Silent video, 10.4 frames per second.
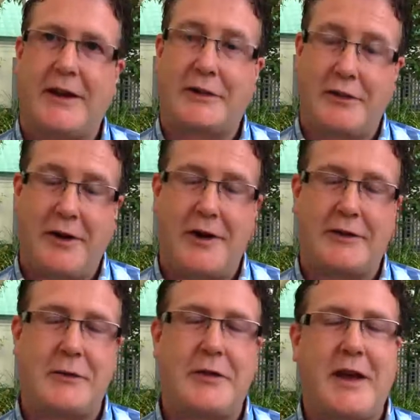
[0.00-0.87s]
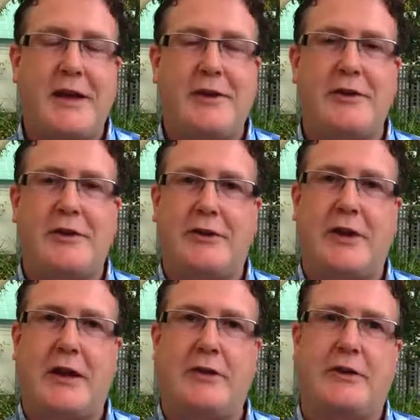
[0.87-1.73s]
That's right. So what they use is
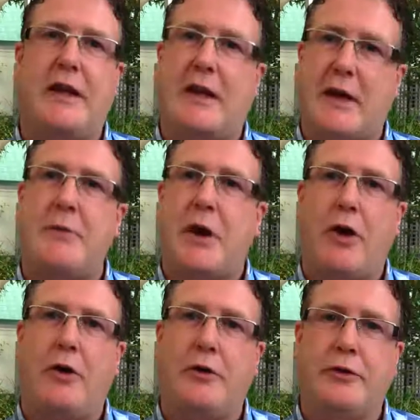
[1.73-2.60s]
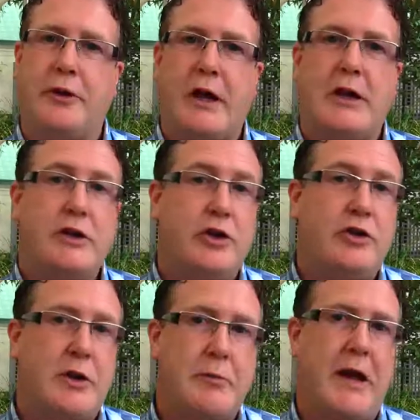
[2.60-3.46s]
their government-owned
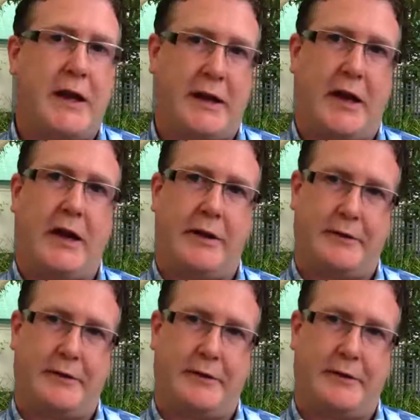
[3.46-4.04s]
Union Pay card.